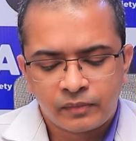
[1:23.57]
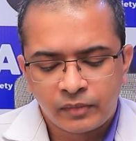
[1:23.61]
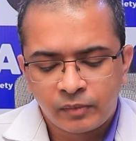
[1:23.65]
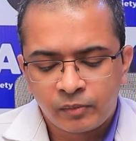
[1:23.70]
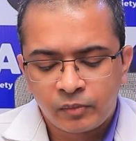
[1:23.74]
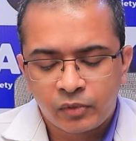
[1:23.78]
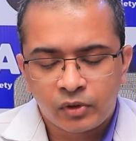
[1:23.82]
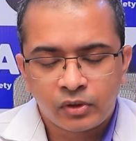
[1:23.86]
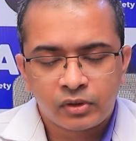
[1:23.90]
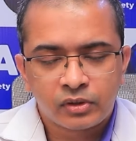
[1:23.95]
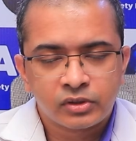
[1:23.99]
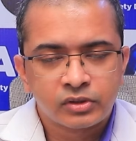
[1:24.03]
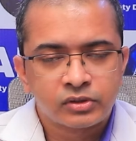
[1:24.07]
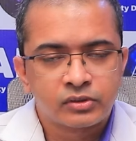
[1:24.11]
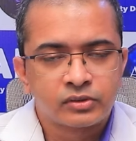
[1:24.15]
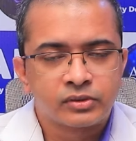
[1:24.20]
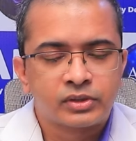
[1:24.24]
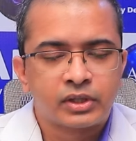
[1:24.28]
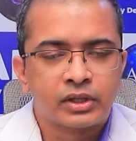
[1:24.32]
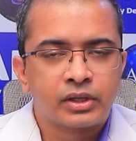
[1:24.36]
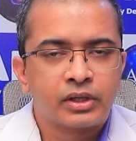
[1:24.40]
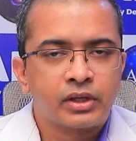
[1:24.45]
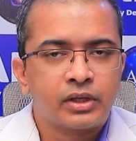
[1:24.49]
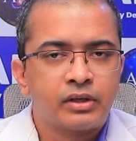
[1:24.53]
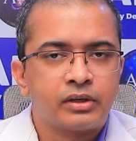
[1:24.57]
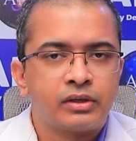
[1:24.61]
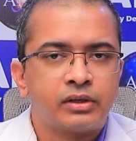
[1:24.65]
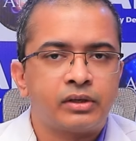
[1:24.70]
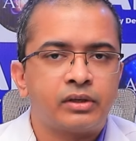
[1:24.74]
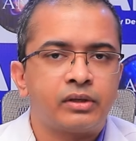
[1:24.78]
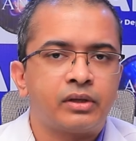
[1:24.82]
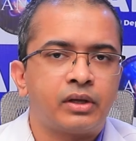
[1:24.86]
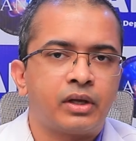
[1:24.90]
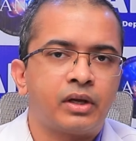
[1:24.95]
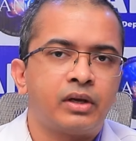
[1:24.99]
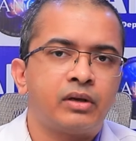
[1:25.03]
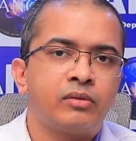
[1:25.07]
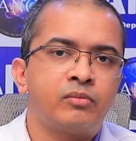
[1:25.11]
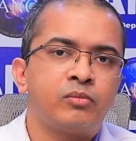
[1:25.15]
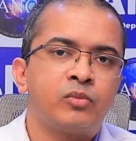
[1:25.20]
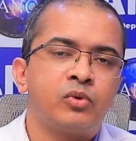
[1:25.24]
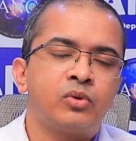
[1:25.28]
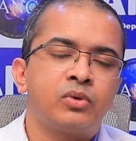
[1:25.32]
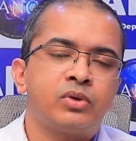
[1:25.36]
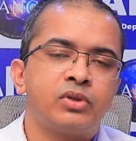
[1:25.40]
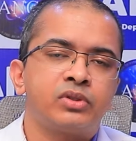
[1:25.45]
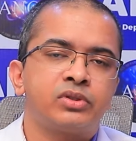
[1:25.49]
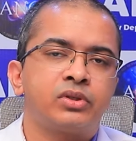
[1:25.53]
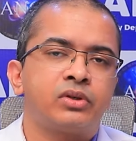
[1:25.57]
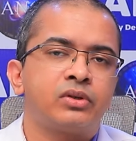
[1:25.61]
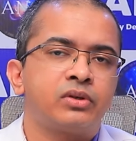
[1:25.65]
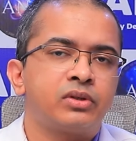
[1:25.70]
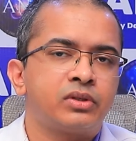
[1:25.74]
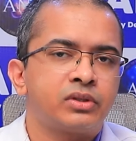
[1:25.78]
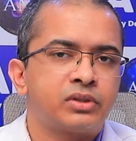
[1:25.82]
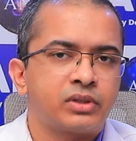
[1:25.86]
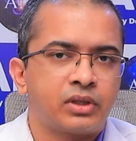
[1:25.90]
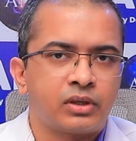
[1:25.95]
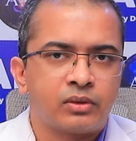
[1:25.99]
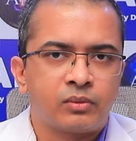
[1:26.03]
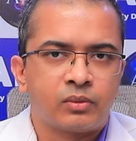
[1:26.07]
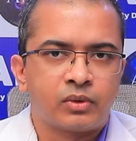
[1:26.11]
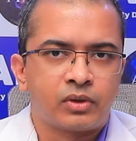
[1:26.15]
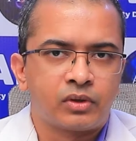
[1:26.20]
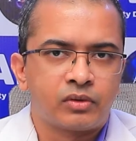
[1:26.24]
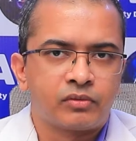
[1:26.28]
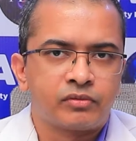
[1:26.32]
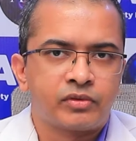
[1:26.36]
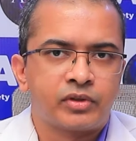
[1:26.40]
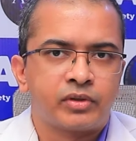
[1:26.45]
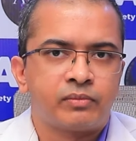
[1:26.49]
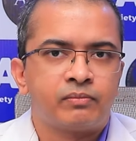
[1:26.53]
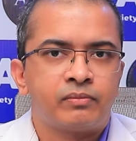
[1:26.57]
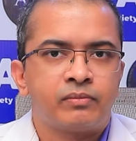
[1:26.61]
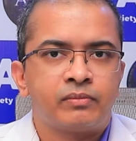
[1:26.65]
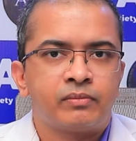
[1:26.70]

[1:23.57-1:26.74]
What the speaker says: importance to psychiatry, and mood disorders are one of them.